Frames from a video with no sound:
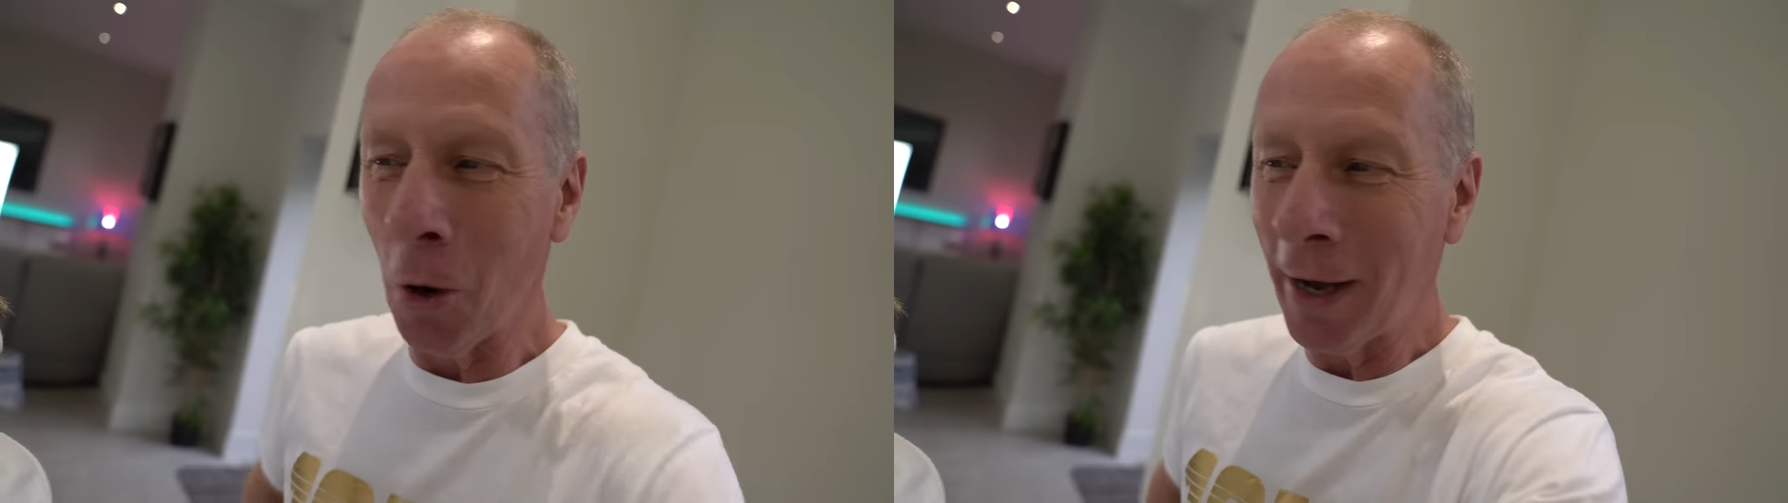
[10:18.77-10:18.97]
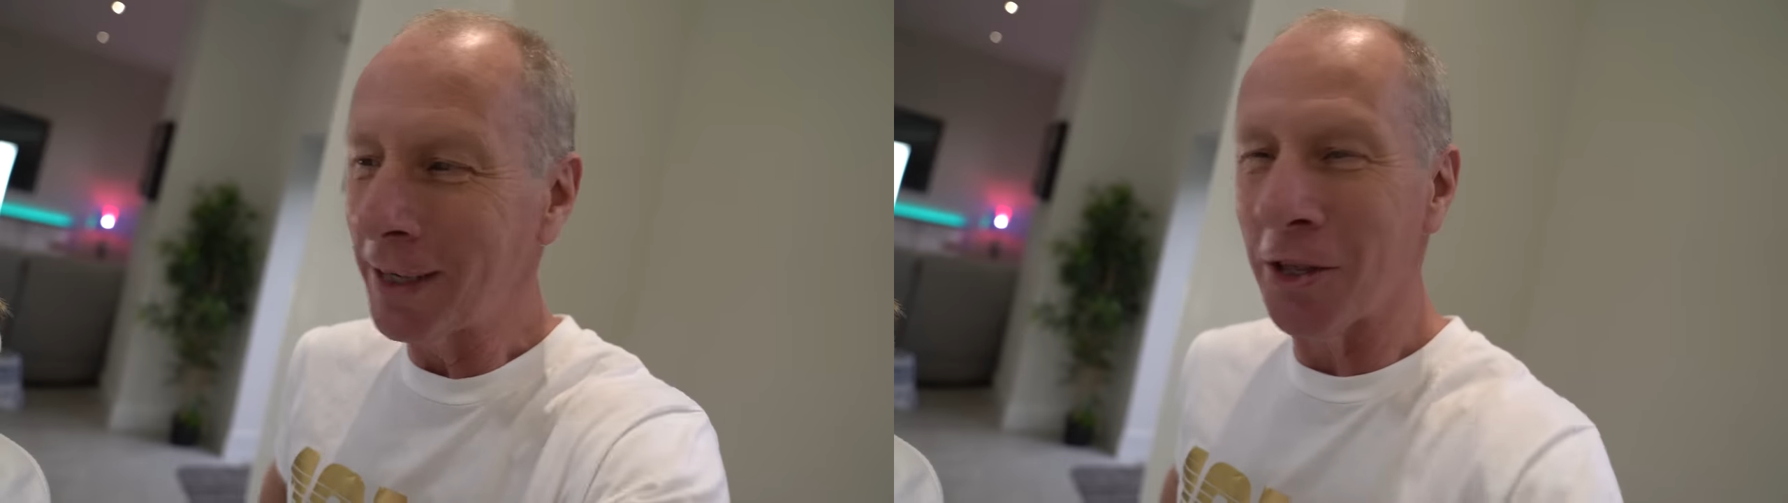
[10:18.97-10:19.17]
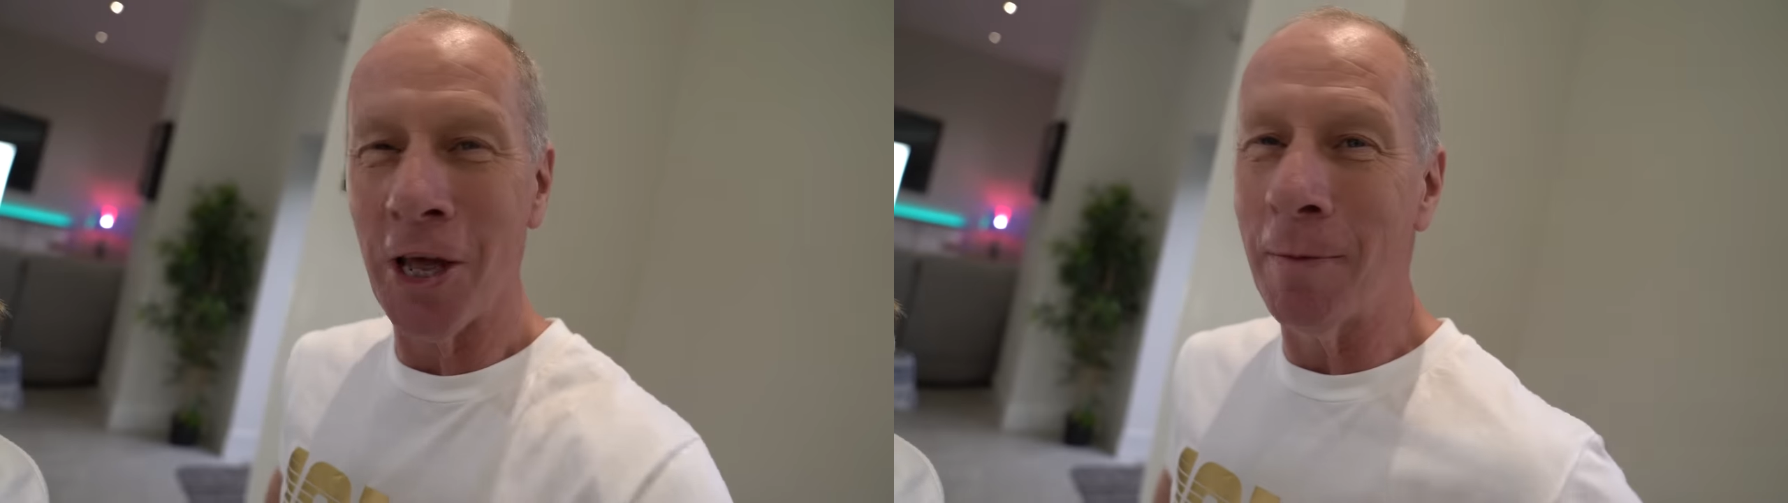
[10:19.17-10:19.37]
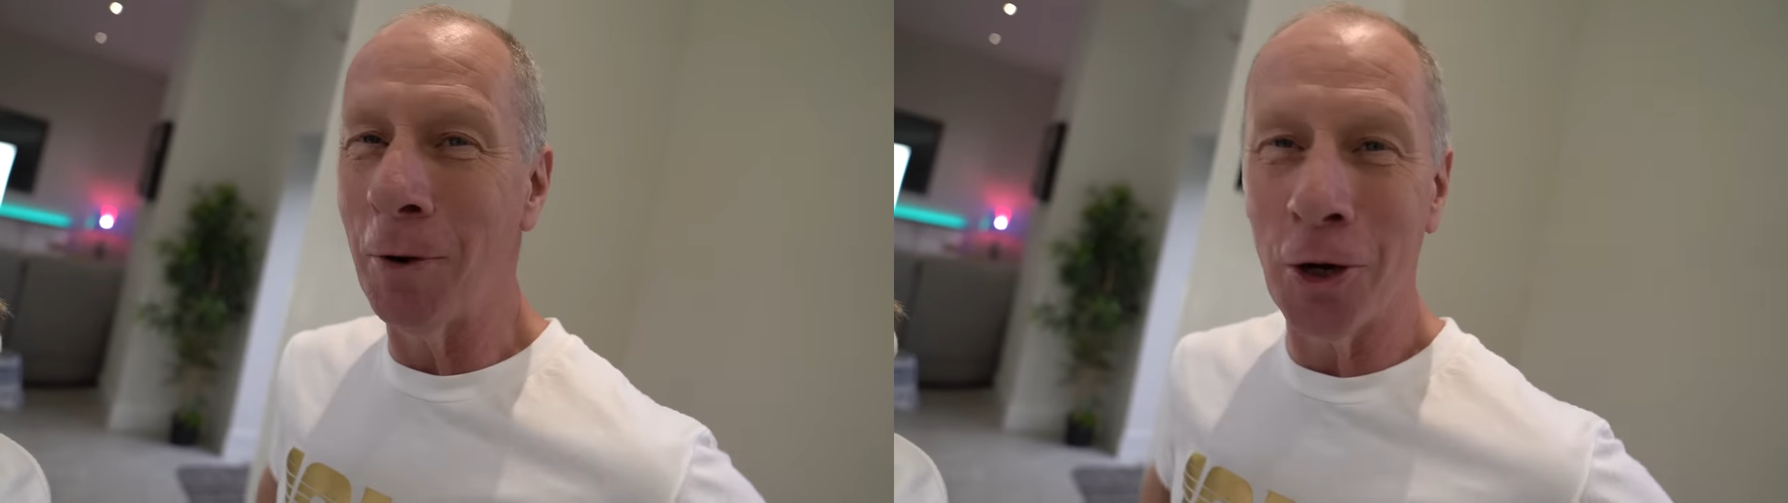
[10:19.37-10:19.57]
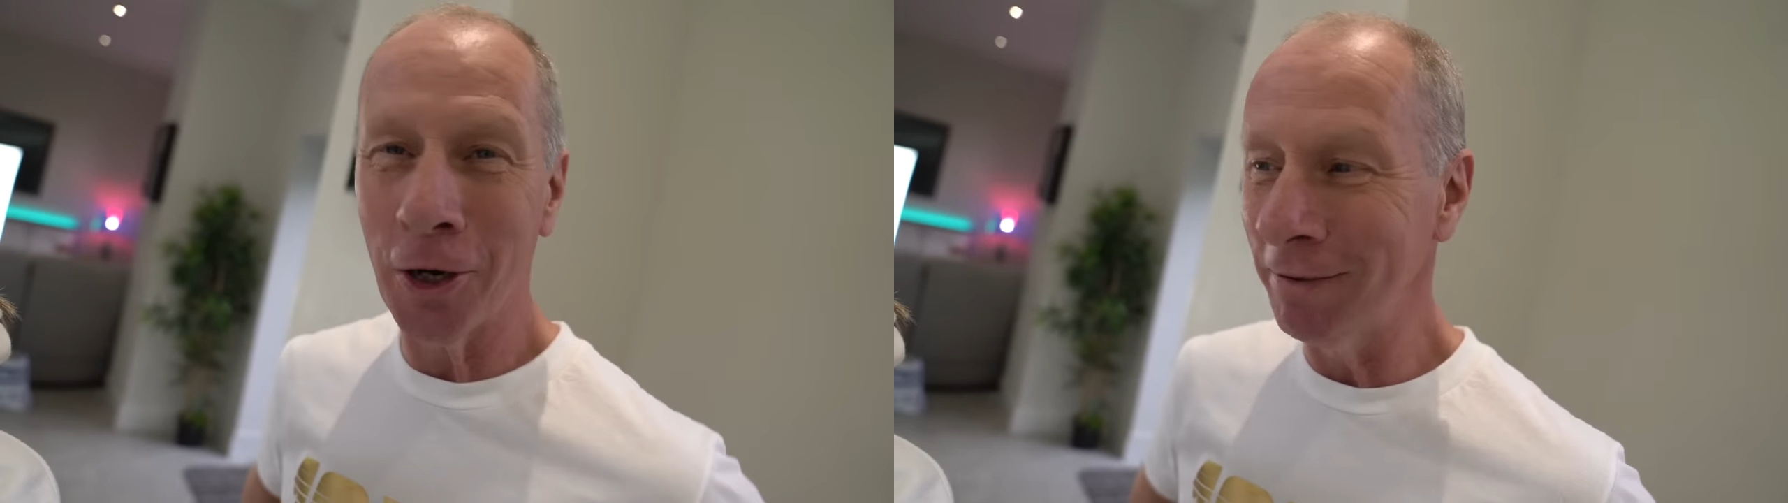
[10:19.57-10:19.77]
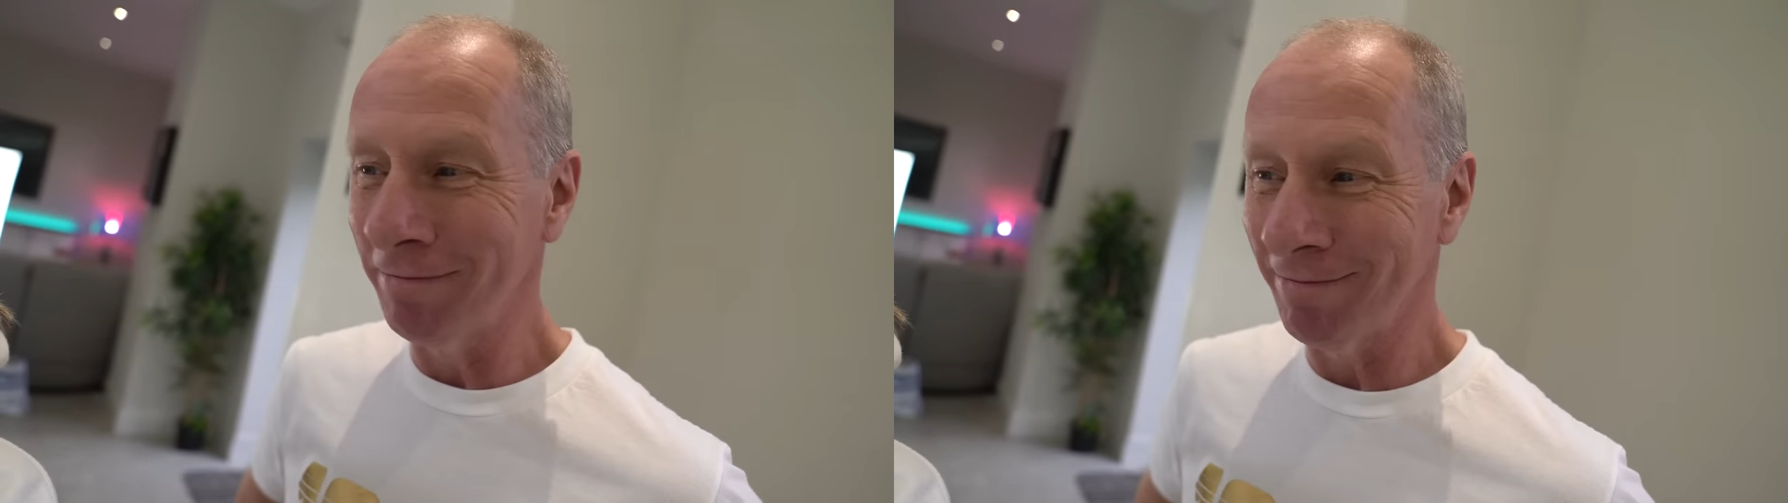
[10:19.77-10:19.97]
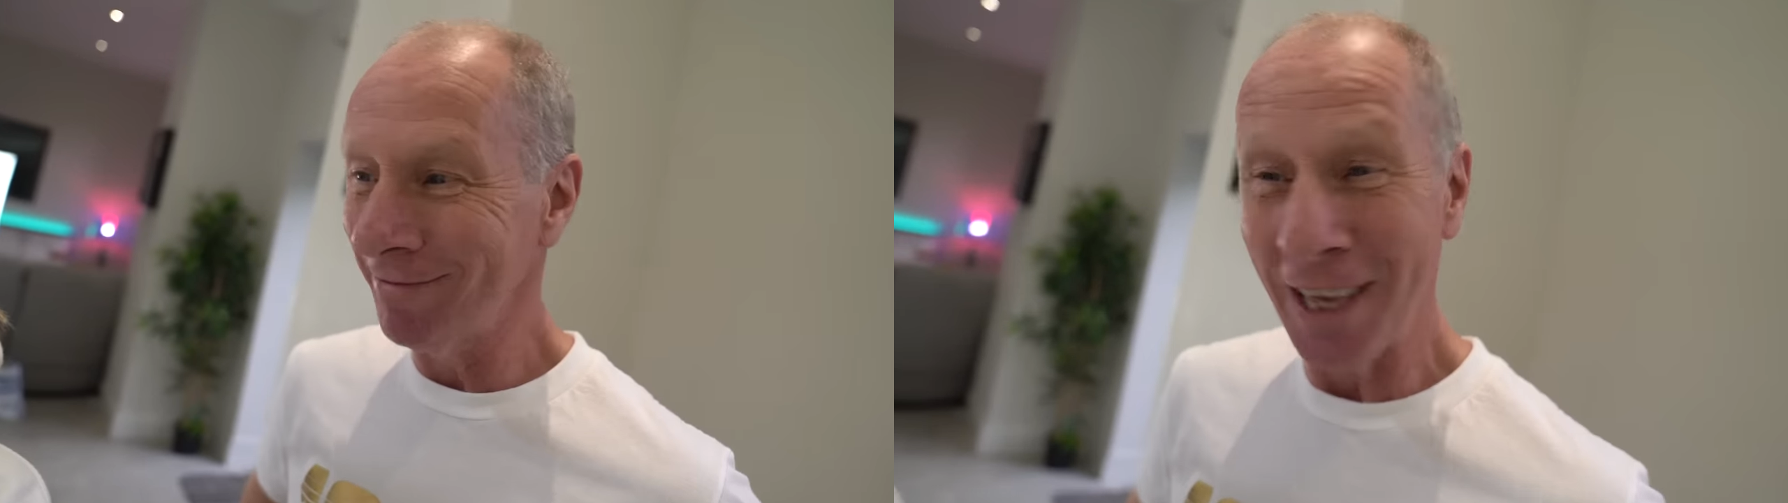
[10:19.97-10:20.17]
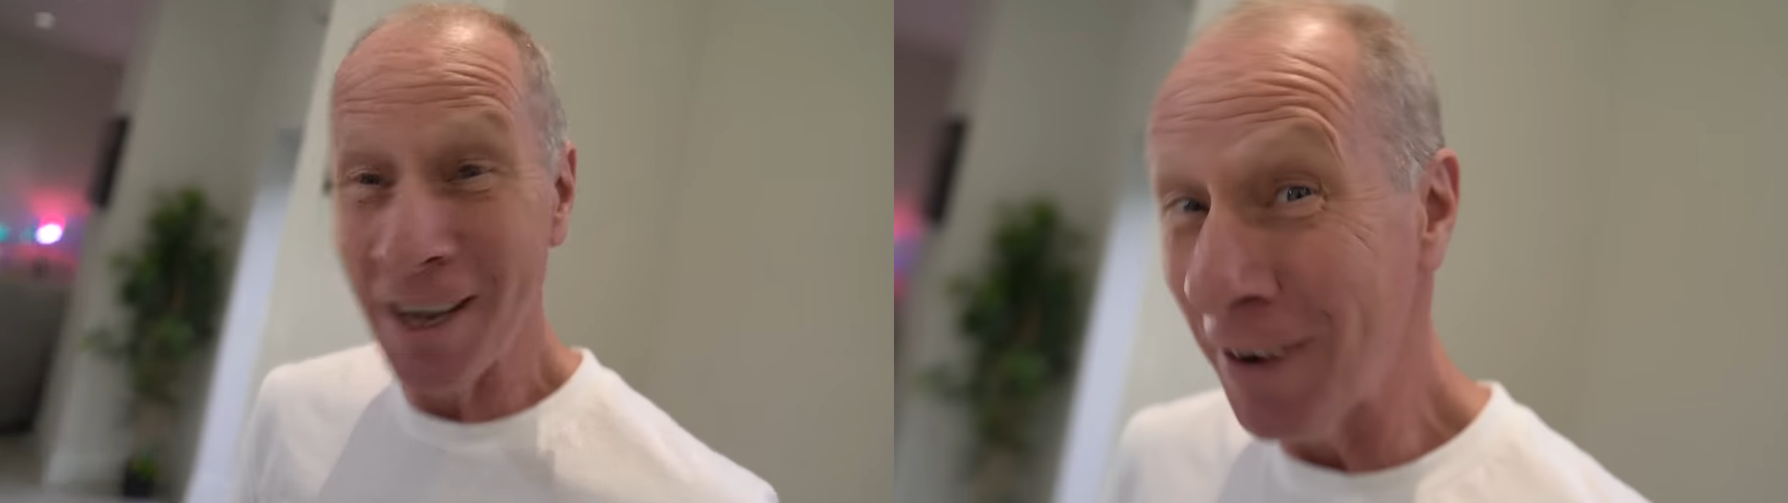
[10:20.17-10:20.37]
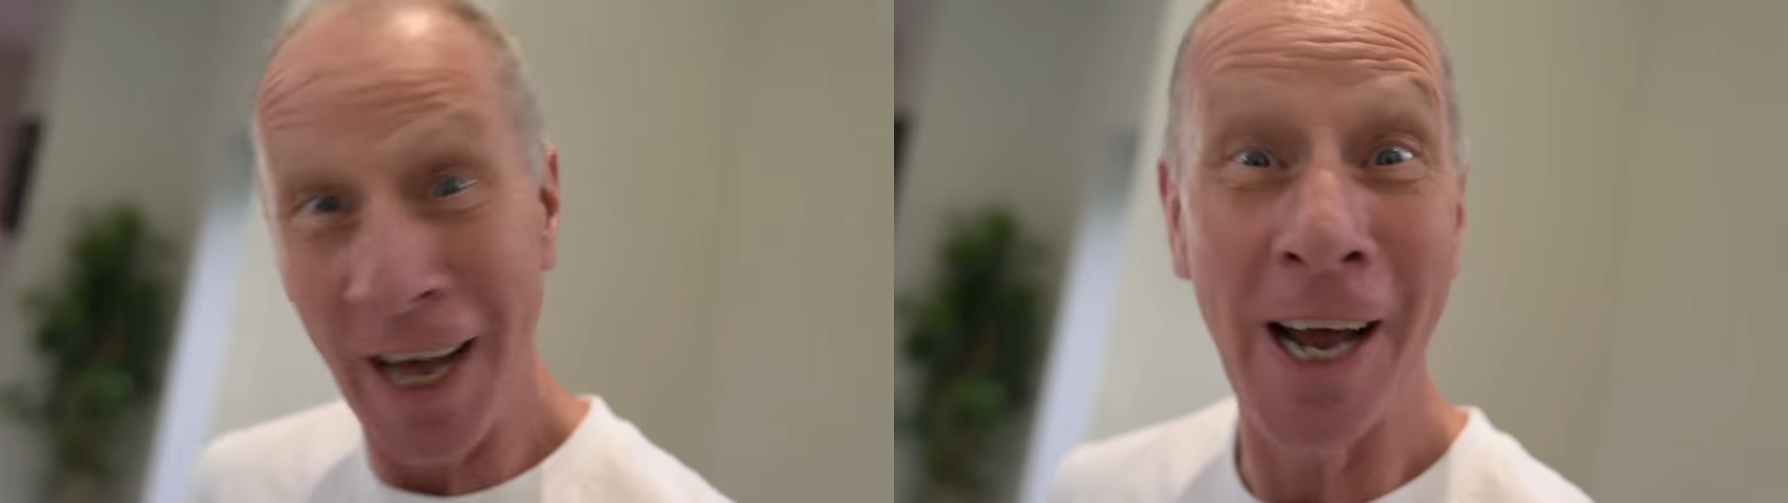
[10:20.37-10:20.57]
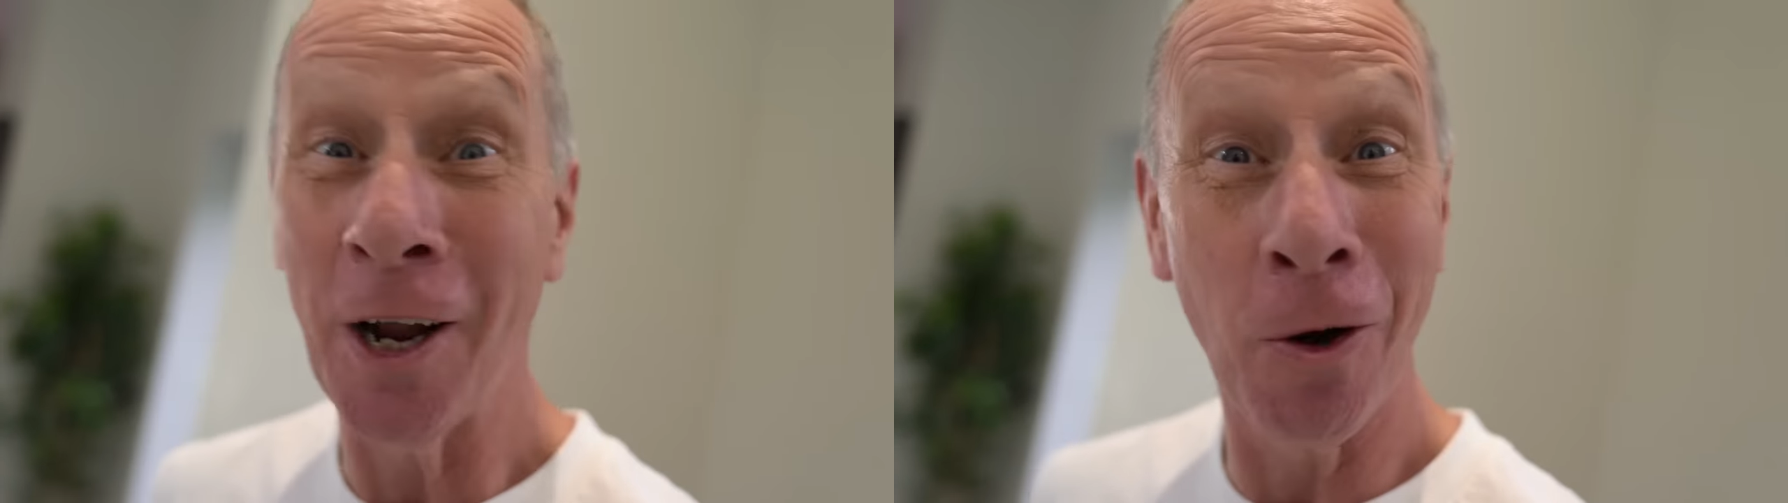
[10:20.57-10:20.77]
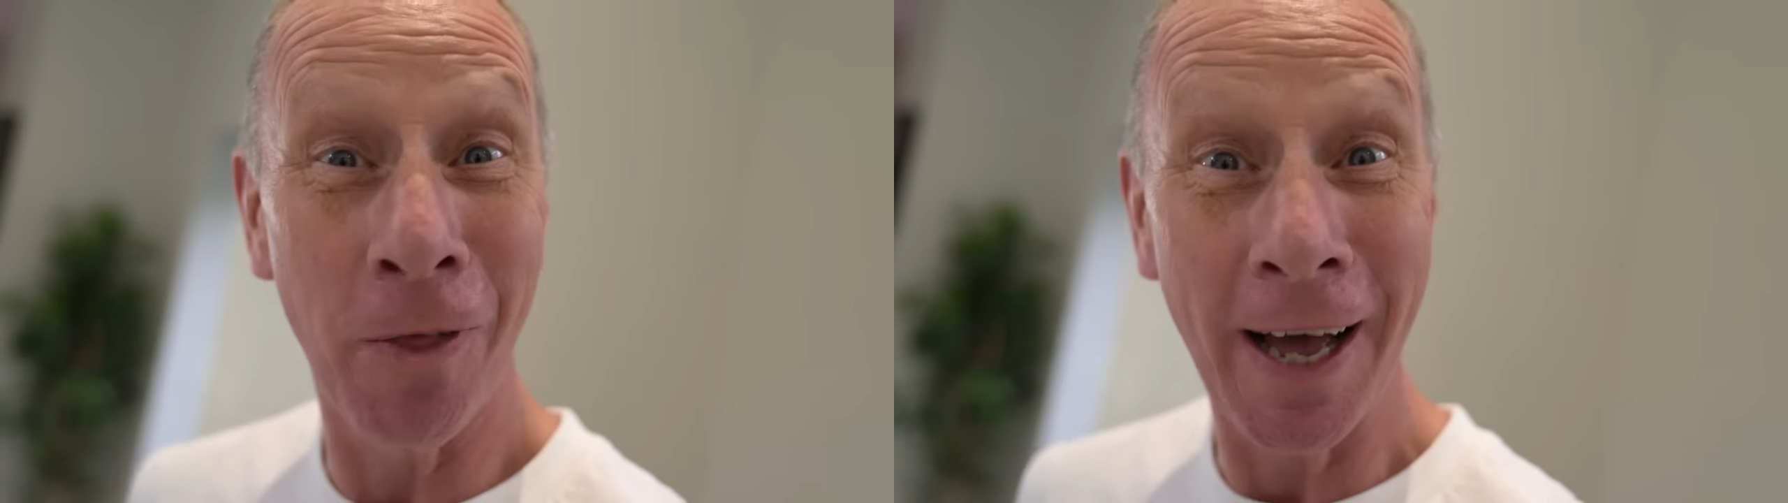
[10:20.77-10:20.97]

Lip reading: No X there, Morgan. Even I know